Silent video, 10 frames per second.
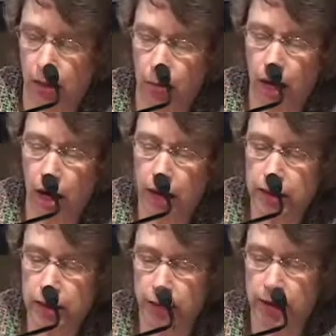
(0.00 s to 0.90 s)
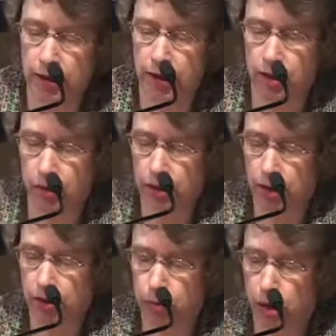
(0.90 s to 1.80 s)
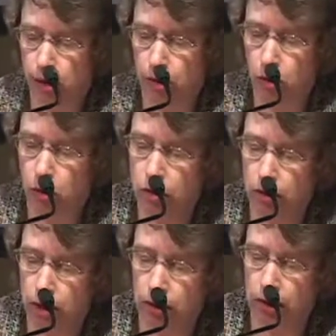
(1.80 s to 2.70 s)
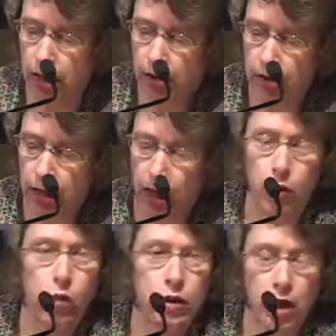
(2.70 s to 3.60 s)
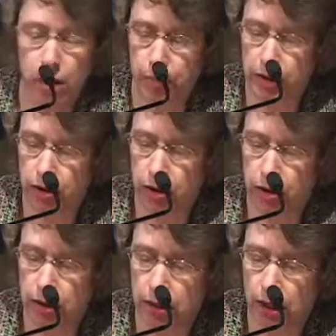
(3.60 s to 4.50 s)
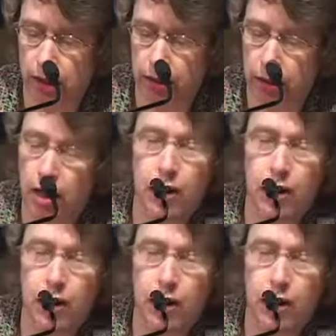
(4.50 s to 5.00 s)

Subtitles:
My eyes fastened themselves upon the old scarlet letter and would not be turned aside.